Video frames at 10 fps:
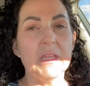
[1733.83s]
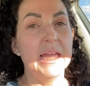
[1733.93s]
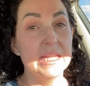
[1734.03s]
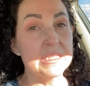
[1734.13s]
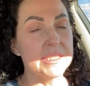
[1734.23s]

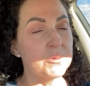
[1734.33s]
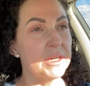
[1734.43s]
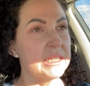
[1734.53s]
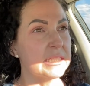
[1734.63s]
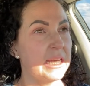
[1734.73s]
This is what
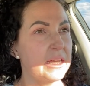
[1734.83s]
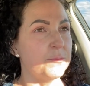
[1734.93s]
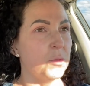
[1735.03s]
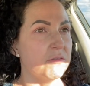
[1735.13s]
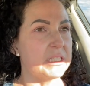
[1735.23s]
it's like
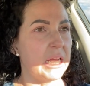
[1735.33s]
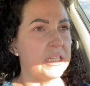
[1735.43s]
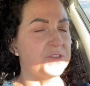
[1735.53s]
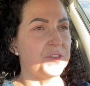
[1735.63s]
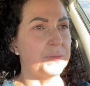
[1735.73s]
most
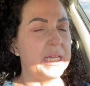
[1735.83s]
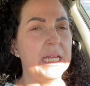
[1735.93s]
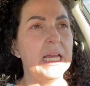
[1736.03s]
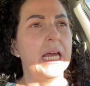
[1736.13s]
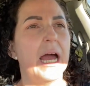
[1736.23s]
days for
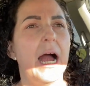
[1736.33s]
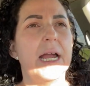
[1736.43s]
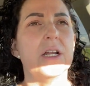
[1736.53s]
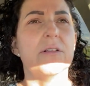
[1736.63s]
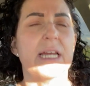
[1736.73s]
me.
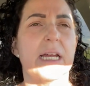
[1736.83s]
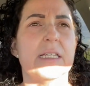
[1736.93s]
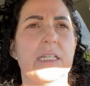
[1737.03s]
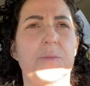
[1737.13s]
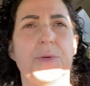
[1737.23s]
I know, like I
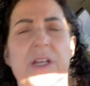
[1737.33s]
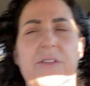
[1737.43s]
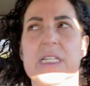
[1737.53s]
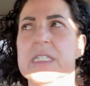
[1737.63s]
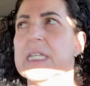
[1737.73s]
said
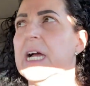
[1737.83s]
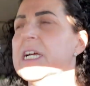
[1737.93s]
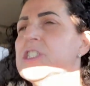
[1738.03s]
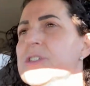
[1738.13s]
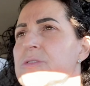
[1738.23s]
previously, I
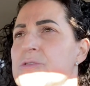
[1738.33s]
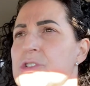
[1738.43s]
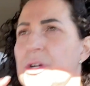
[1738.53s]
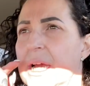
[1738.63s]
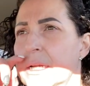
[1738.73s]
do
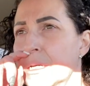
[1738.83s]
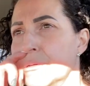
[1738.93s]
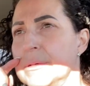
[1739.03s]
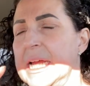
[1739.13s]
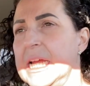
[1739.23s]
try to
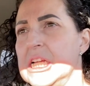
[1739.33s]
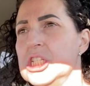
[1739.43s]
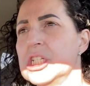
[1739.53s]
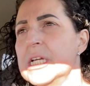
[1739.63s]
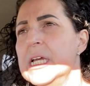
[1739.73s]

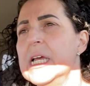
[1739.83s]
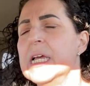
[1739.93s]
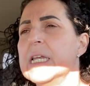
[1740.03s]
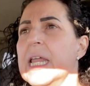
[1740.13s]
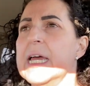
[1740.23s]
arrange
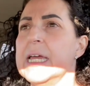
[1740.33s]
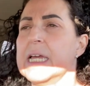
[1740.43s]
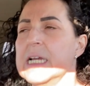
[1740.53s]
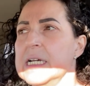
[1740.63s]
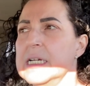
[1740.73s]
like
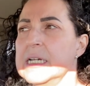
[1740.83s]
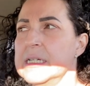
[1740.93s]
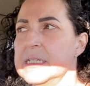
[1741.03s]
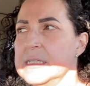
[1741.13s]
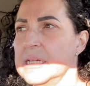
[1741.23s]

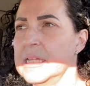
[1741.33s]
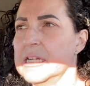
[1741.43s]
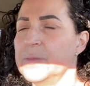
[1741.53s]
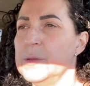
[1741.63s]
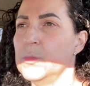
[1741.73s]
a
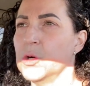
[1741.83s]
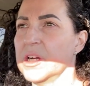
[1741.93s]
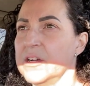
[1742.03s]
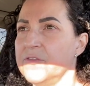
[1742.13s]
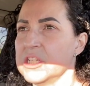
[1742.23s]
little bit more
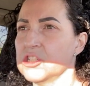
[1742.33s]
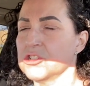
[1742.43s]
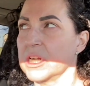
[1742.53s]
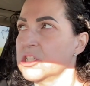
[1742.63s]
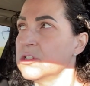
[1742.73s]
of a
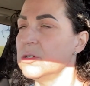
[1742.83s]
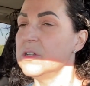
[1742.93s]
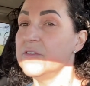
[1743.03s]
structural